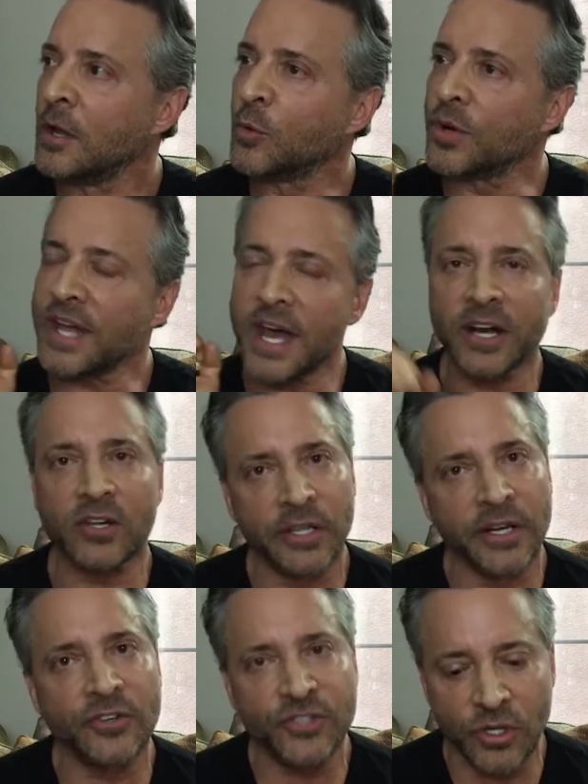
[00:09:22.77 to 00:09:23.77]
without a
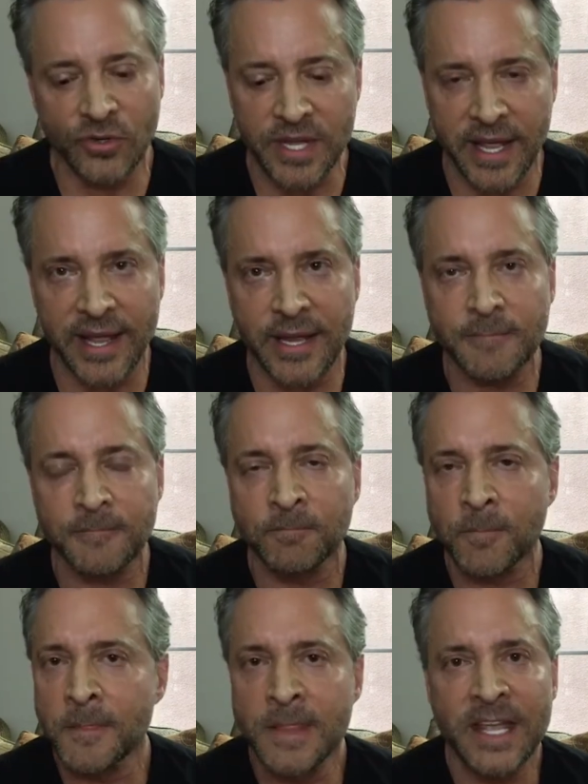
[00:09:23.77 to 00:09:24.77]
clear due date,